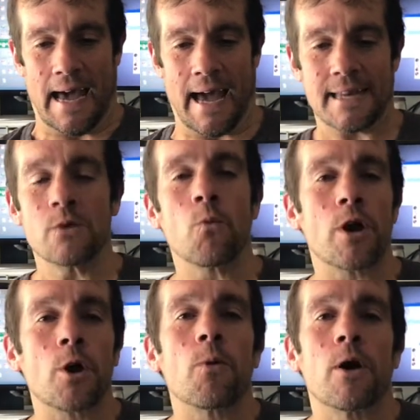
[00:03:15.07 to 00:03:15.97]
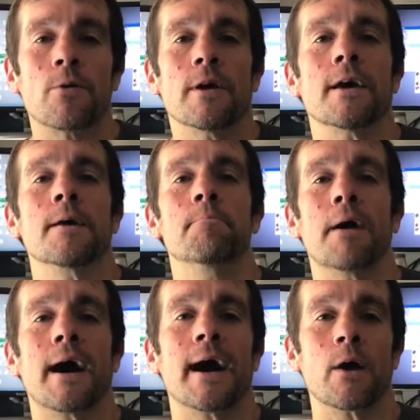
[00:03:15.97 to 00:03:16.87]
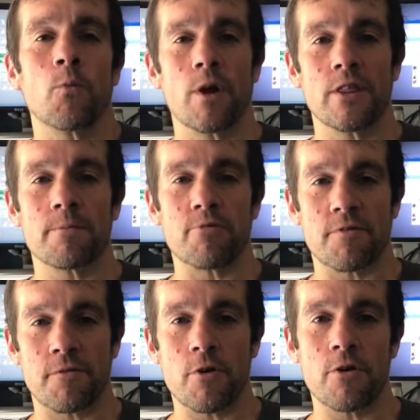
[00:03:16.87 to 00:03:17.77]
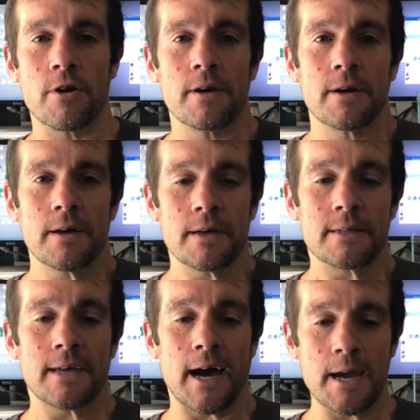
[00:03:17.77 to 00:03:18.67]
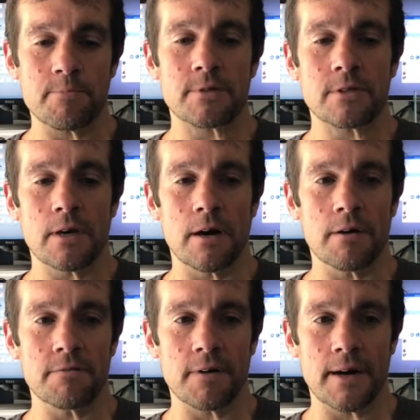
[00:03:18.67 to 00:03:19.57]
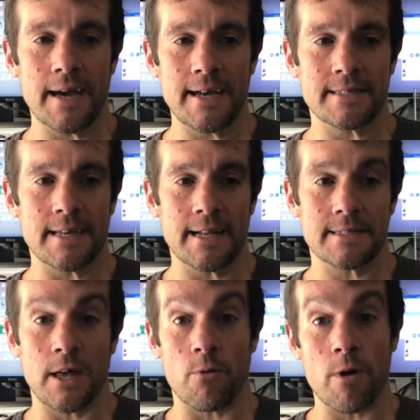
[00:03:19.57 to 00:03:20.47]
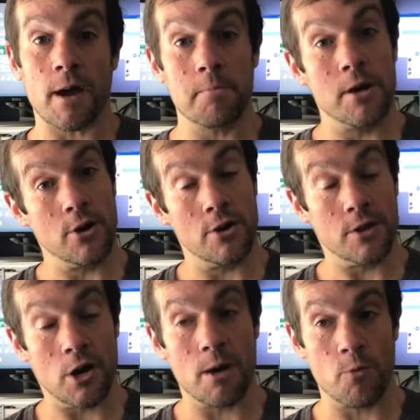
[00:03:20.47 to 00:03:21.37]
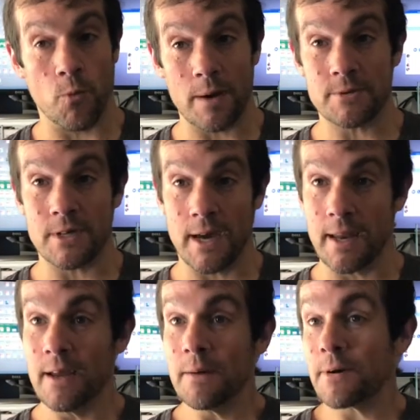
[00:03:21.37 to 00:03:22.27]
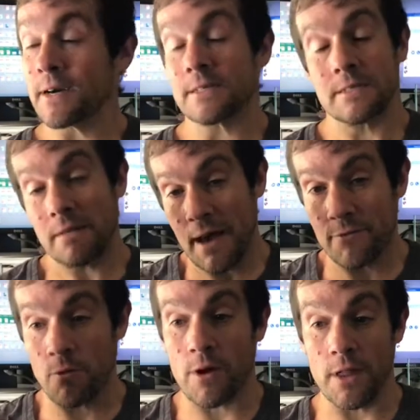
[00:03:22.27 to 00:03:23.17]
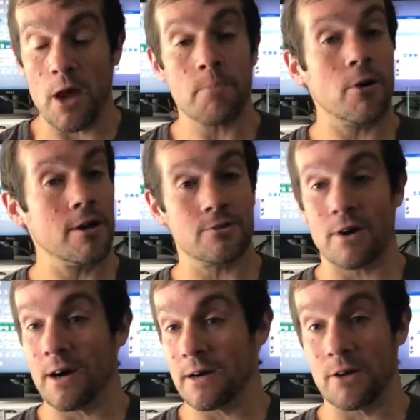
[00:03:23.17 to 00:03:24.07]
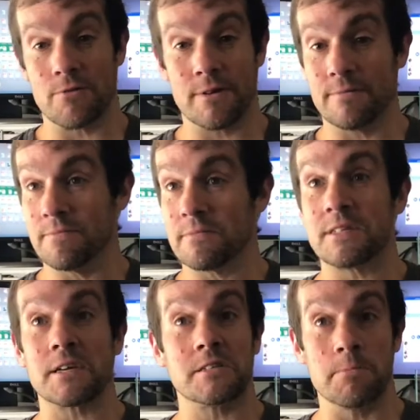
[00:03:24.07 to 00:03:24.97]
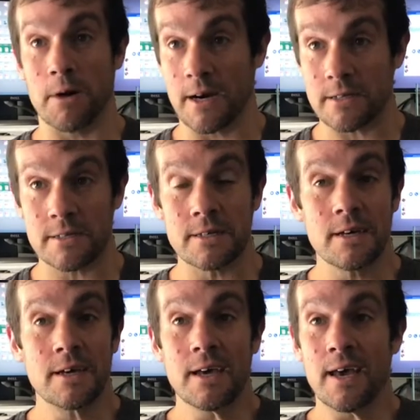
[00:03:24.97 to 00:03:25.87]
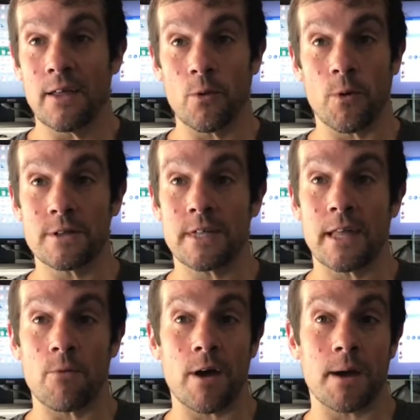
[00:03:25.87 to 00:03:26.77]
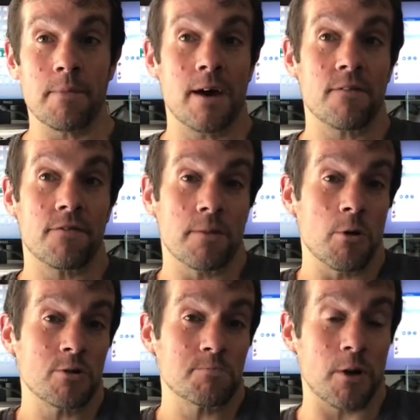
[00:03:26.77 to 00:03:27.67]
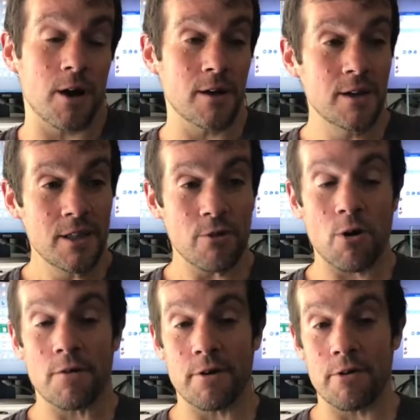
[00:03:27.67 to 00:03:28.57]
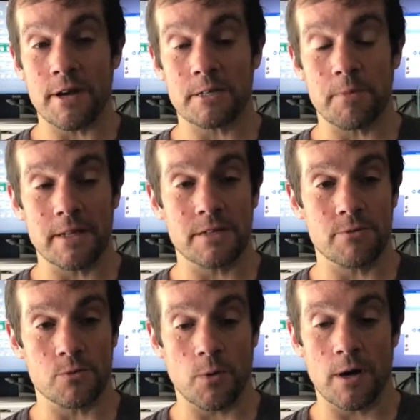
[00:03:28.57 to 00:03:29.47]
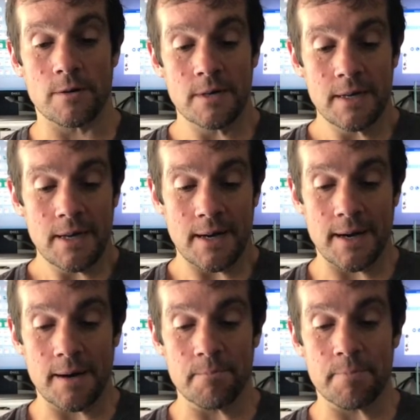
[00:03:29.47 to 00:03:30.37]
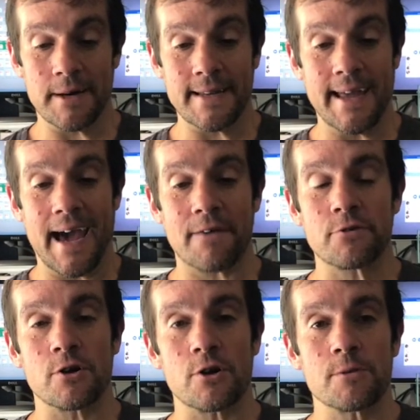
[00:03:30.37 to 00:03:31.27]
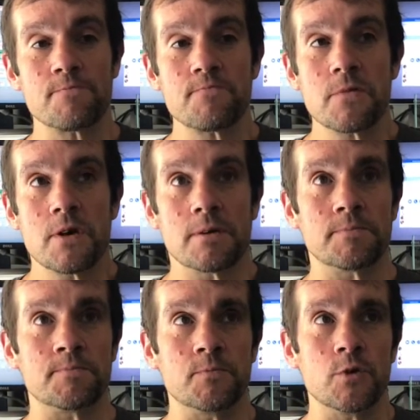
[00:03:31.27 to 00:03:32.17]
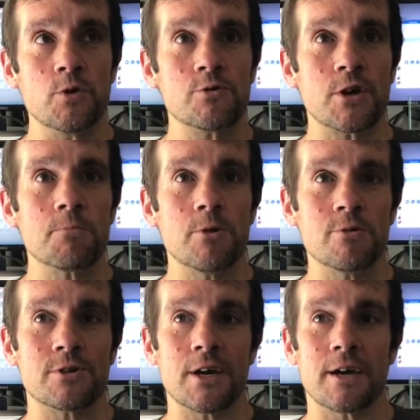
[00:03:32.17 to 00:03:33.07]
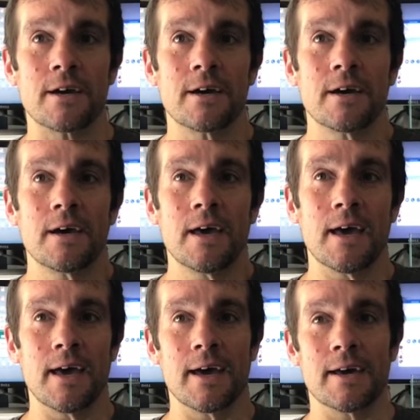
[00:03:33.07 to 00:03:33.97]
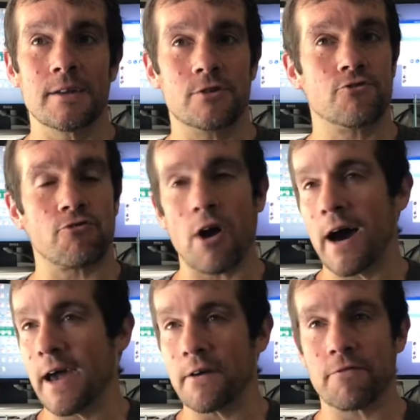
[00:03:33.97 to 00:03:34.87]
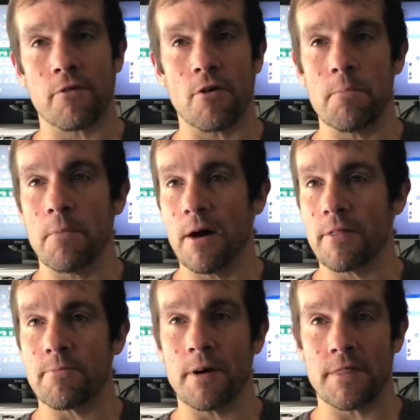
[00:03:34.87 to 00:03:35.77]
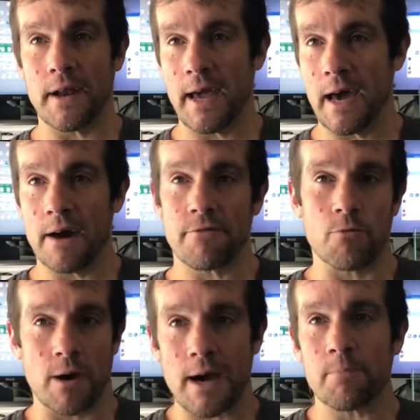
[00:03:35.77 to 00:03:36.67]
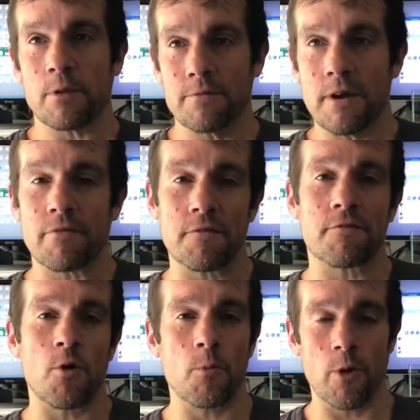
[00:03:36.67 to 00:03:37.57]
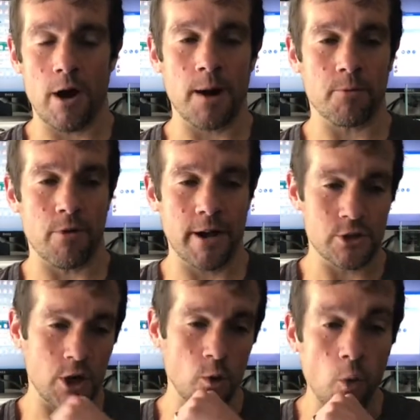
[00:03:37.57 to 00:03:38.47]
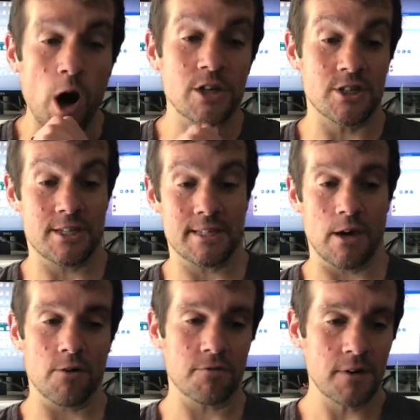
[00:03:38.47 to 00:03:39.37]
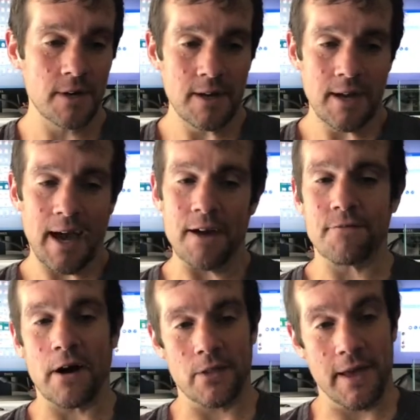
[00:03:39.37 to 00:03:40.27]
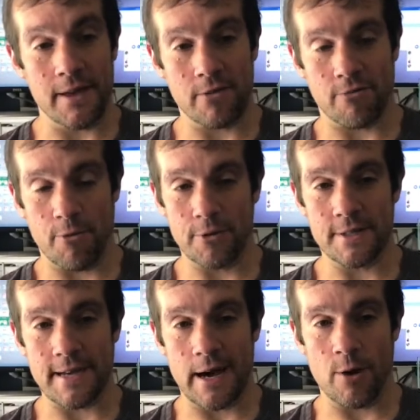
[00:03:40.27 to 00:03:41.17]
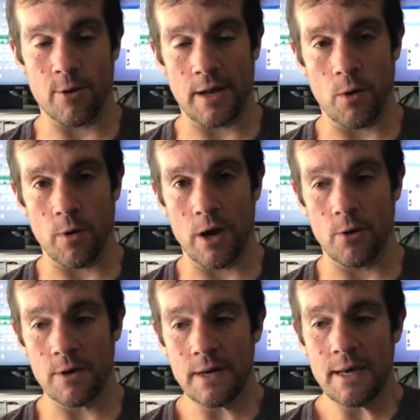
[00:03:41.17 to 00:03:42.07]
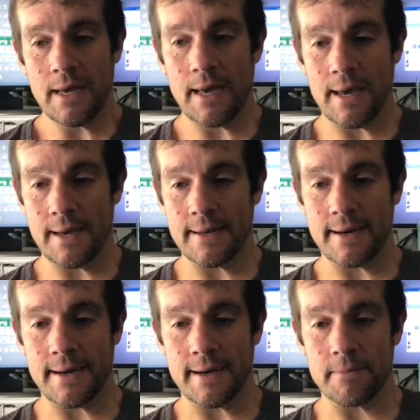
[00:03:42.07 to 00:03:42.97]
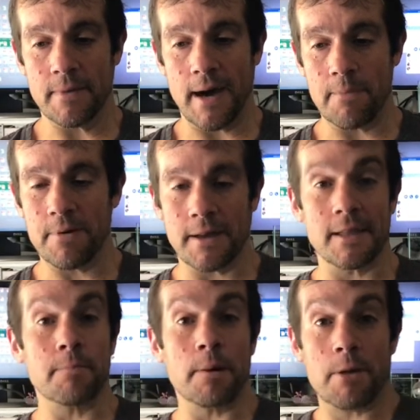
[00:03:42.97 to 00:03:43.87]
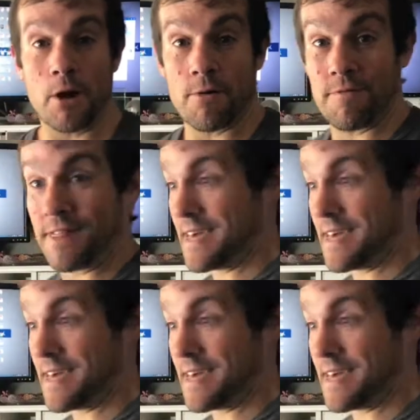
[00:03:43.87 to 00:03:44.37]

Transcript: I didn't wanna go out and buy one of the preferred types of headsets that are recommended on the Garmin website, because after all, the AirPods are $160, and the ones that they recommend, for the most part, they're all very expensive as well. But after using music and trying for a month and a half through a couple of different firmware upgrades on the watch itself, I finally had to throw in the towel, and I went out and I picked up a pair of